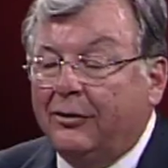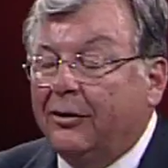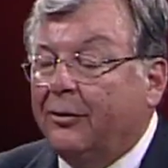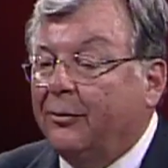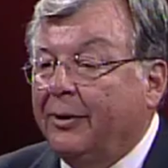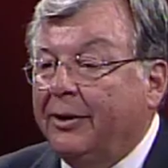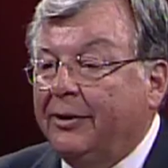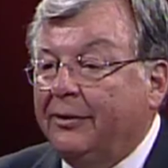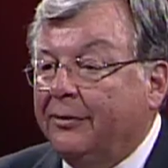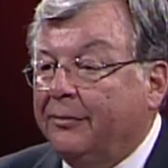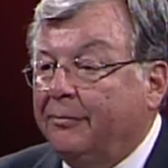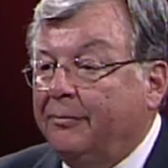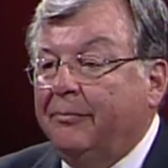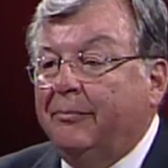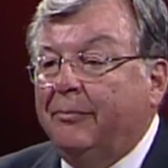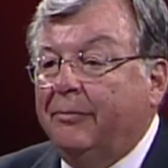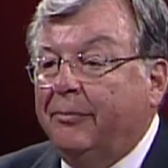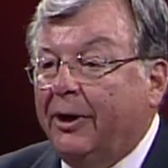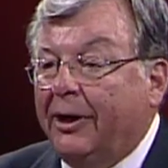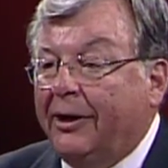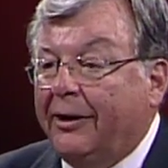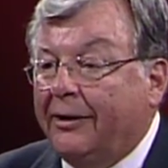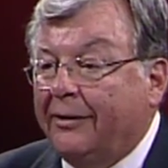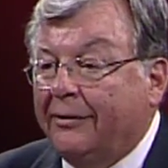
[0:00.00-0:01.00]
go into
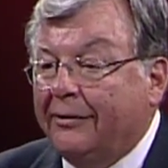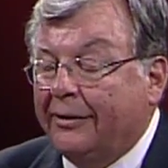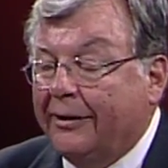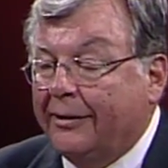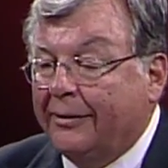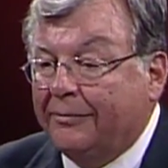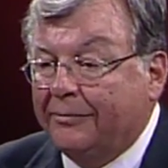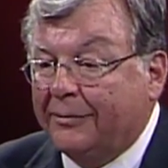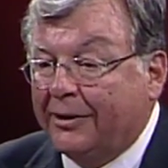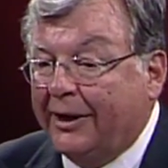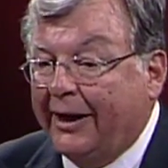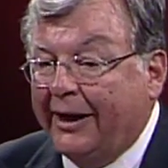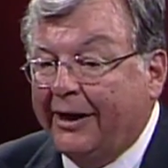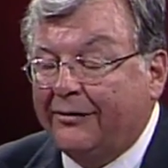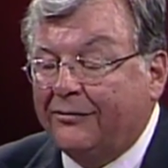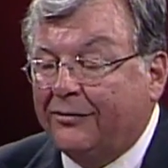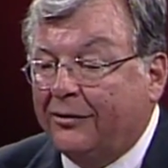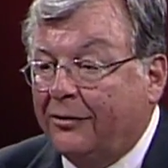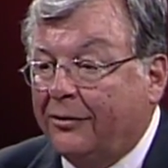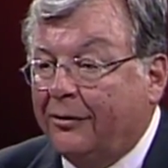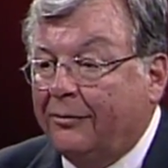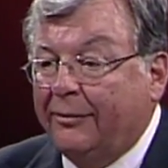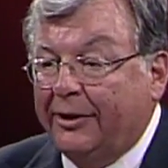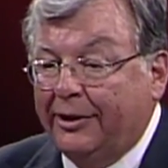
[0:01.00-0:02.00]
a client's
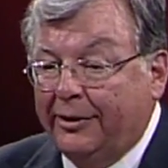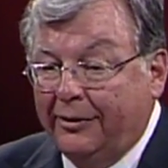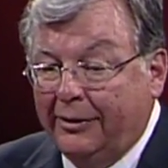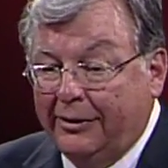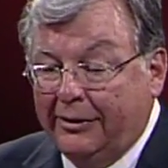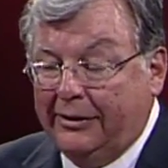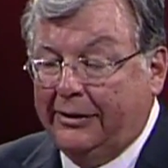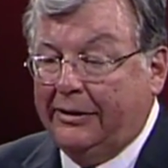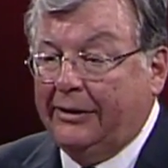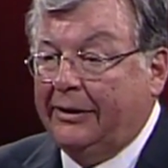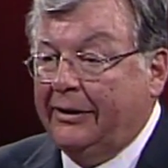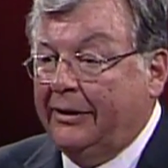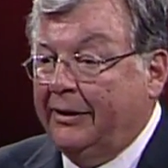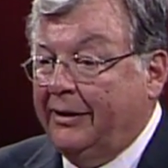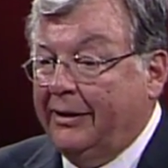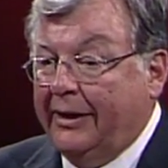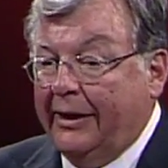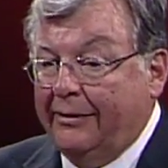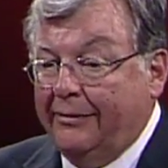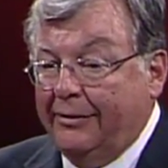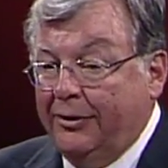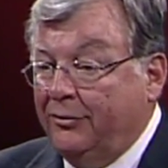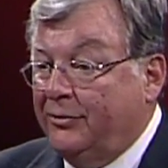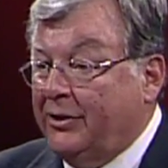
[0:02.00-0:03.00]
home and
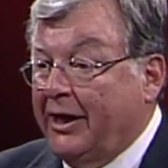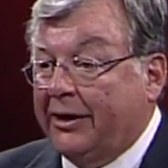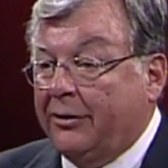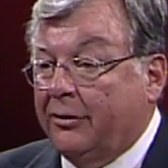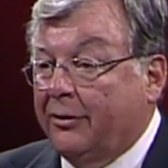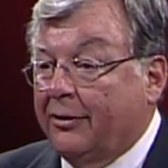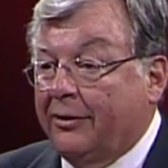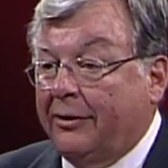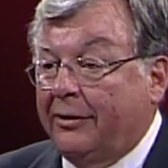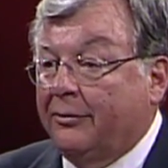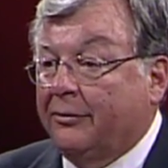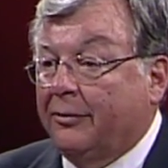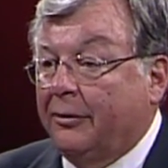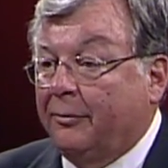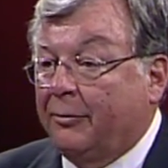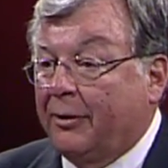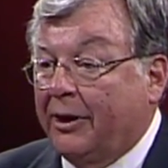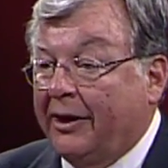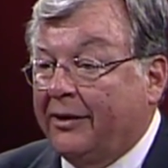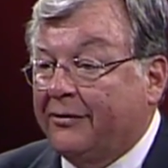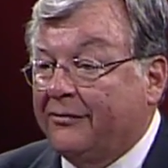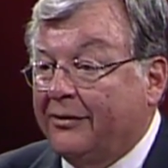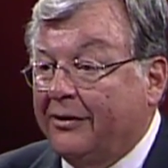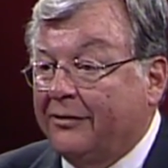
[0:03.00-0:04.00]
you take care of the whole
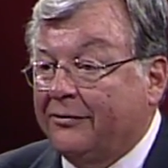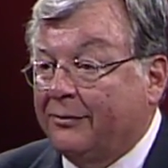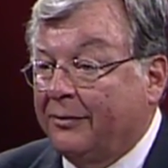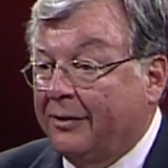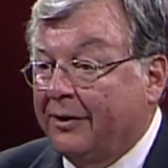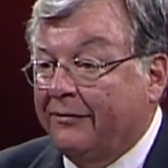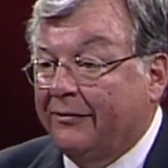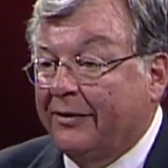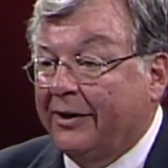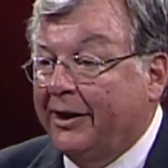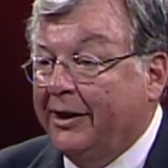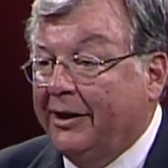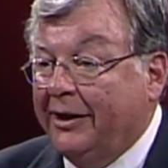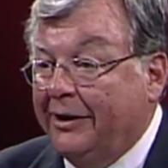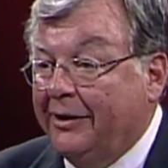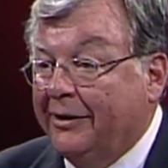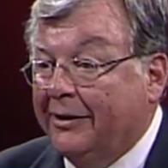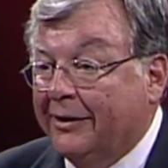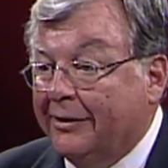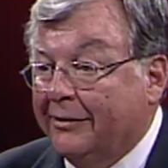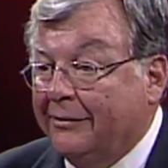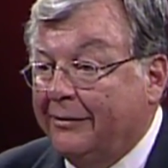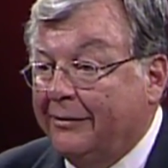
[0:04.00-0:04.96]
process, whatever they need done?